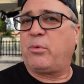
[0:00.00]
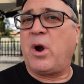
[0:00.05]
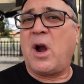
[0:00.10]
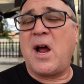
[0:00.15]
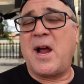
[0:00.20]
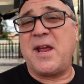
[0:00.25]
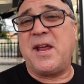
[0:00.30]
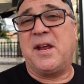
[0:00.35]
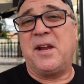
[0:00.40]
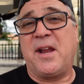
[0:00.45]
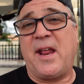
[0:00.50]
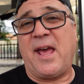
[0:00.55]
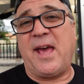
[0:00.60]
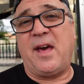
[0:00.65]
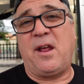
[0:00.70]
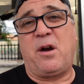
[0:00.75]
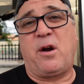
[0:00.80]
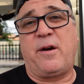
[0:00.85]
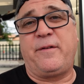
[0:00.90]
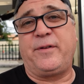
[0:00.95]
Ryan
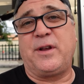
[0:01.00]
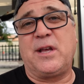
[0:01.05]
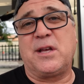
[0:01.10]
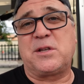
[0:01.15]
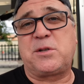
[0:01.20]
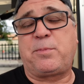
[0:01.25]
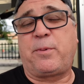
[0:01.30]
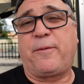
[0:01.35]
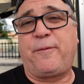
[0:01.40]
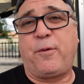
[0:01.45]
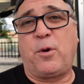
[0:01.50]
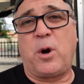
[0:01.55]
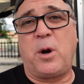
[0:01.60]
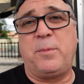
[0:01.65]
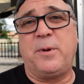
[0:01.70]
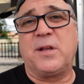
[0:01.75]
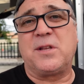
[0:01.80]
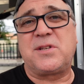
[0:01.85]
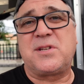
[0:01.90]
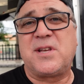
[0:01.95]
at R V S
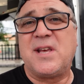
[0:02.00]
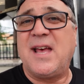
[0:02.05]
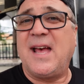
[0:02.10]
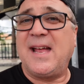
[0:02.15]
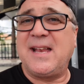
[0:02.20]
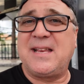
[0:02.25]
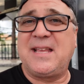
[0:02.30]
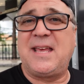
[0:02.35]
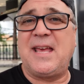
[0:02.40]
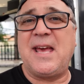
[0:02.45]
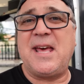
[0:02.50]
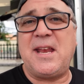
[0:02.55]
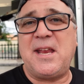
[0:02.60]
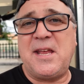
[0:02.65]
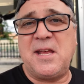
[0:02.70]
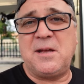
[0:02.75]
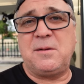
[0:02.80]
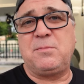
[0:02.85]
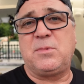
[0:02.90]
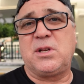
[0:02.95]
Performance and get
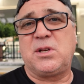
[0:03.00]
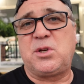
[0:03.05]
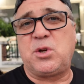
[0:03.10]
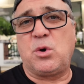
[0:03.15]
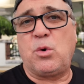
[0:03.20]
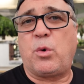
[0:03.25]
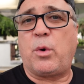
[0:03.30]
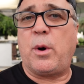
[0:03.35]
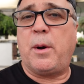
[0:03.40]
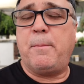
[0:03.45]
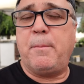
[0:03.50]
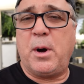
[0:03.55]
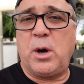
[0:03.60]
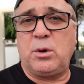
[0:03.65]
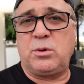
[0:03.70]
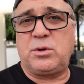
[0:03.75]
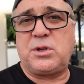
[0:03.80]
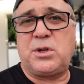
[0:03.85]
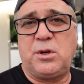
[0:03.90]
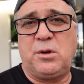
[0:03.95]
him to do a
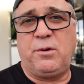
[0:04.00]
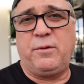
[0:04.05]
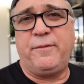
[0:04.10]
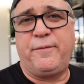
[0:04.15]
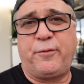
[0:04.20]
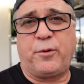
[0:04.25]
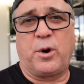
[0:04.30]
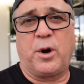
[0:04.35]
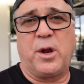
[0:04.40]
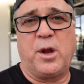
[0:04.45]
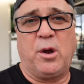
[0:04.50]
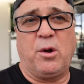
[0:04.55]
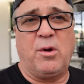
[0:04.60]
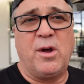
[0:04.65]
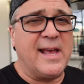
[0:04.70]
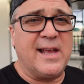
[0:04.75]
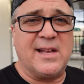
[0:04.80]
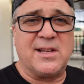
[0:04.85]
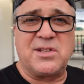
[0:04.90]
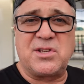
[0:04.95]
remote tune for you.
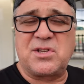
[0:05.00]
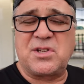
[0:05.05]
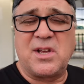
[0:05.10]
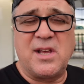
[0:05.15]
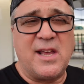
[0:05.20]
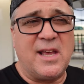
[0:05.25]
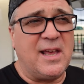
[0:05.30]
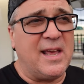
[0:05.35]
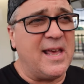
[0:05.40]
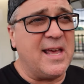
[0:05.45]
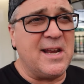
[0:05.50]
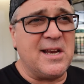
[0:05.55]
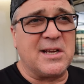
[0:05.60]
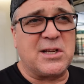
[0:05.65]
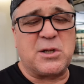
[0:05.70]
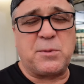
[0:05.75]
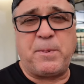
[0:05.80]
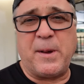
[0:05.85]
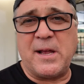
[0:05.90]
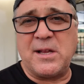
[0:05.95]
It's
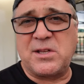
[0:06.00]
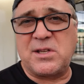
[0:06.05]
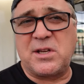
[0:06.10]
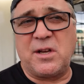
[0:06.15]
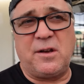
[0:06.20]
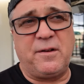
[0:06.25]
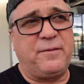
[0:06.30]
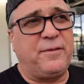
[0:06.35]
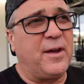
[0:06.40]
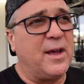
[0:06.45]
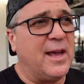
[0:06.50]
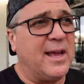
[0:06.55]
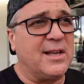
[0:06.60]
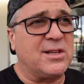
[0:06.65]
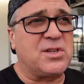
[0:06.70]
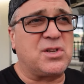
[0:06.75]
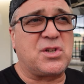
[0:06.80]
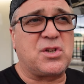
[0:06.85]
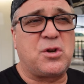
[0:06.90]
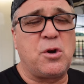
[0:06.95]
inexpensive,
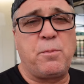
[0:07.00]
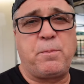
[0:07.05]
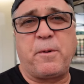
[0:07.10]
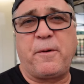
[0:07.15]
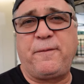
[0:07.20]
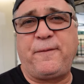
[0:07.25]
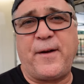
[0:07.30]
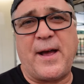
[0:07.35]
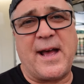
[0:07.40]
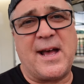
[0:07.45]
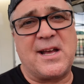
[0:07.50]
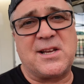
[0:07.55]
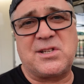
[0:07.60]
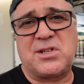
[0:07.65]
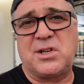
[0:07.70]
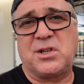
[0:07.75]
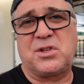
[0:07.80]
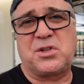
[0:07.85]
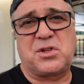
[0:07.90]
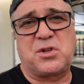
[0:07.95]
it's super
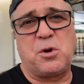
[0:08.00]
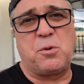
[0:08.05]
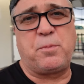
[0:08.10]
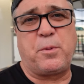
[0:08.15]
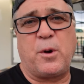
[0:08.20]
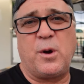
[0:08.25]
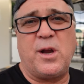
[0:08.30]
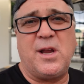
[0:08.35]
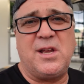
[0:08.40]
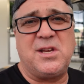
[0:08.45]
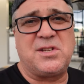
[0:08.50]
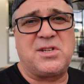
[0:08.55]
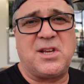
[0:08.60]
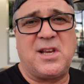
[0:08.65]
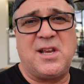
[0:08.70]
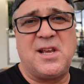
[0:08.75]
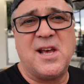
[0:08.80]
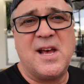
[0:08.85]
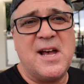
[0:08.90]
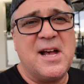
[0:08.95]
fast, it's super
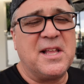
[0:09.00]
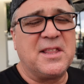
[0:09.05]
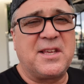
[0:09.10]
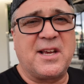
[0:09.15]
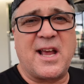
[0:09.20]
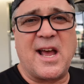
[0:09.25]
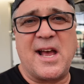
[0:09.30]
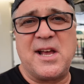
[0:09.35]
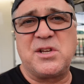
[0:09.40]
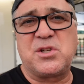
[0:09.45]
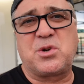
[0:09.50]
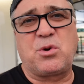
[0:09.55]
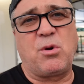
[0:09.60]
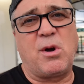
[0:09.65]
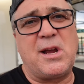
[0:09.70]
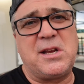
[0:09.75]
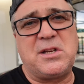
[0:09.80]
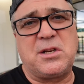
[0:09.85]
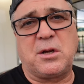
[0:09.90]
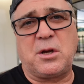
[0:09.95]
easy. The guy's
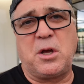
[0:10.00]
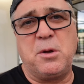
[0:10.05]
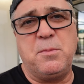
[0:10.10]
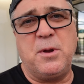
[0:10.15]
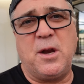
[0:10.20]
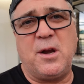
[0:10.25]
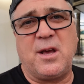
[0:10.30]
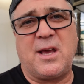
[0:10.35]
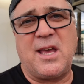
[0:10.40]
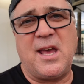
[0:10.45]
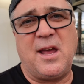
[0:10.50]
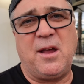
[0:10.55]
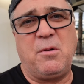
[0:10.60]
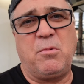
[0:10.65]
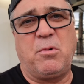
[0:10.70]
great to communicate